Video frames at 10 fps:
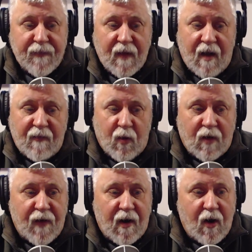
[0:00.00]
I've worked
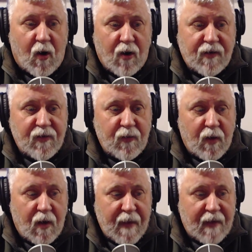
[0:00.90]
very hard
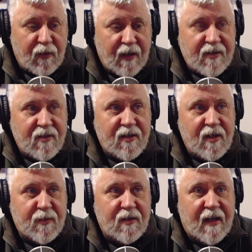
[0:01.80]
to make
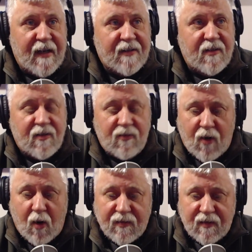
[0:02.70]
relationships and connections in
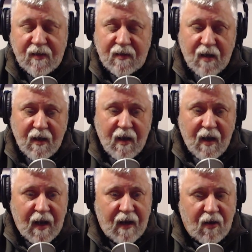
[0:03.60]
Charleston,
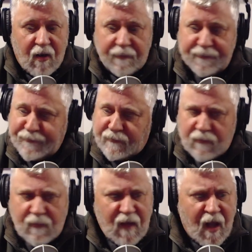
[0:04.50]
and
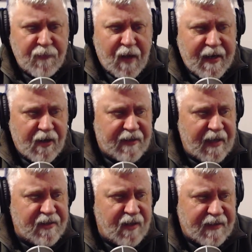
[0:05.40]
I'm not here to
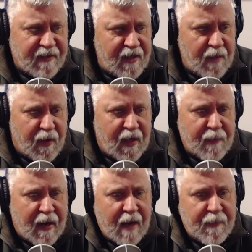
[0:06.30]
take shots at anybody,
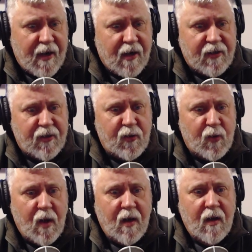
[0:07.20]
but I am here
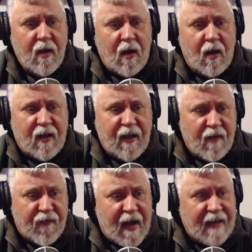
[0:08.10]
to
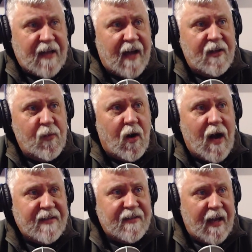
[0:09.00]
clarify exactly where
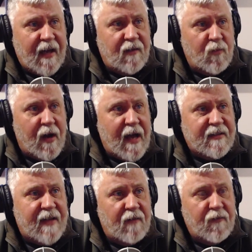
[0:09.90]
I stand and what I
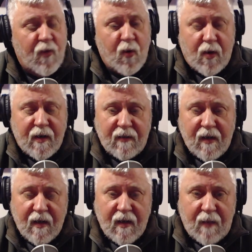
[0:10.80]
stand for, and
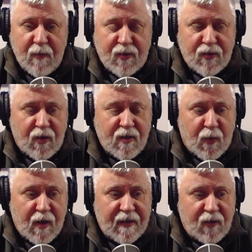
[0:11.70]
Mr.
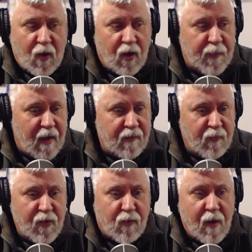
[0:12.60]
Sternsbury did talk about
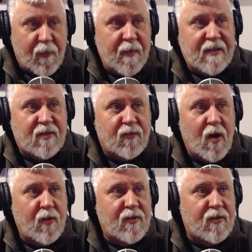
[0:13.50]
where the rubber meets the
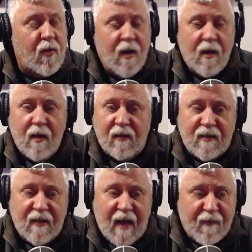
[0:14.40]
road. So,
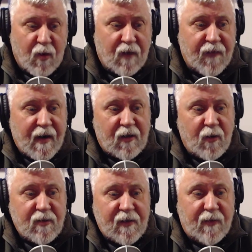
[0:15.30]
listen, I've worked very
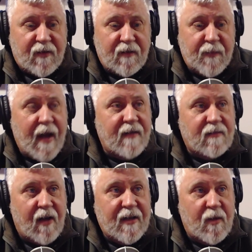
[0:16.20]
closely with the past
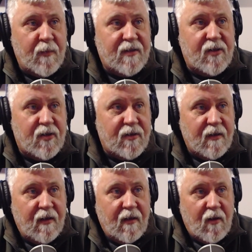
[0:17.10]
county commissioners
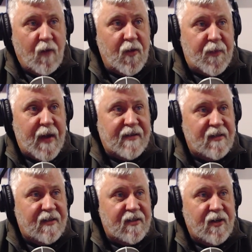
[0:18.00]
over the past
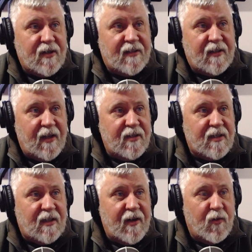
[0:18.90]
6 years as a
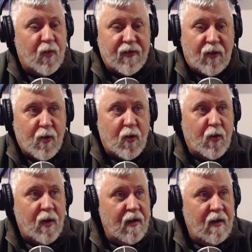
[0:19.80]
legislator with
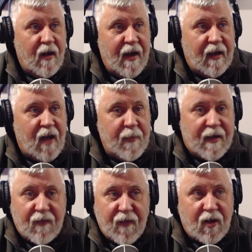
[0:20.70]
local
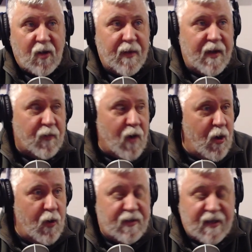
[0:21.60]
economic development,
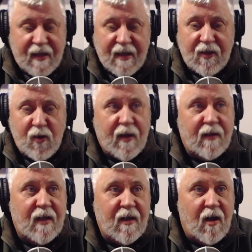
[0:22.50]
roads, anything that you
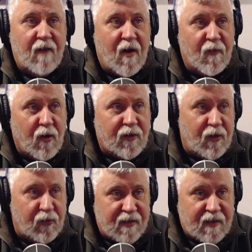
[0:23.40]
can think of. I've worked on
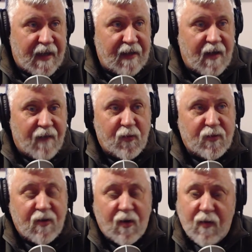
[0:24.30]
it on the state level,
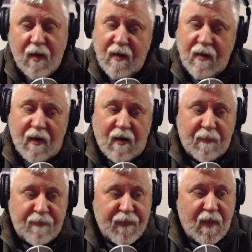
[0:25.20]
so,
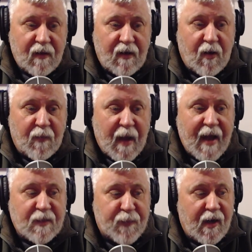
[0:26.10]
my
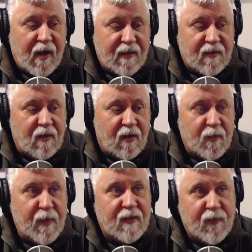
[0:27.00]
experience
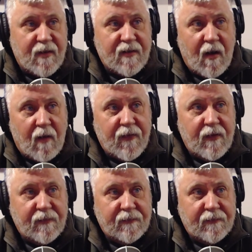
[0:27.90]
speaks for itself.